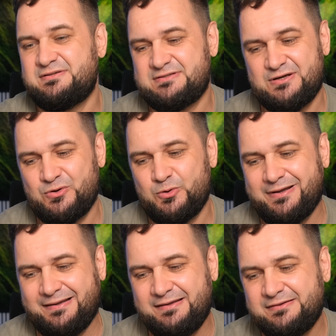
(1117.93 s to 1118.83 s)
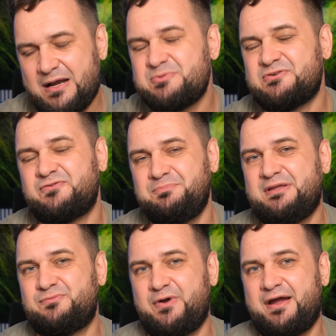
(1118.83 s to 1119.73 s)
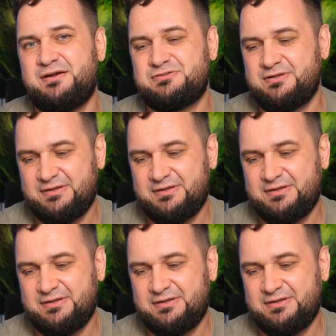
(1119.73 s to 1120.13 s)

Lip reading: So in terms of mid-range,